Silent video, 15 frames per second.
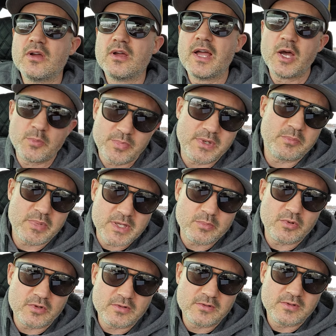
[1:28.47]
helping
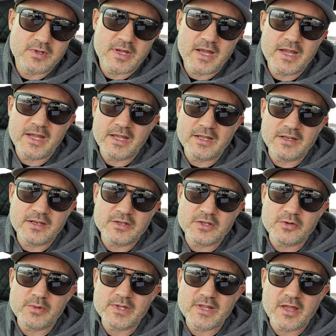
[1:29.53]
people and
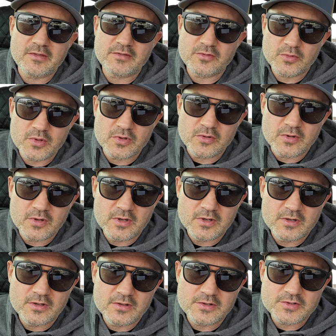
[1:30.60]
doing that through
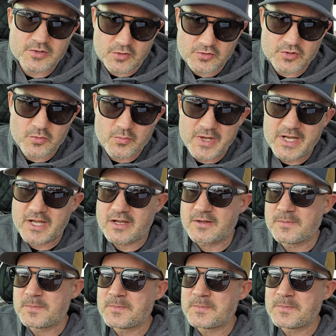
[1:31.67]
social media.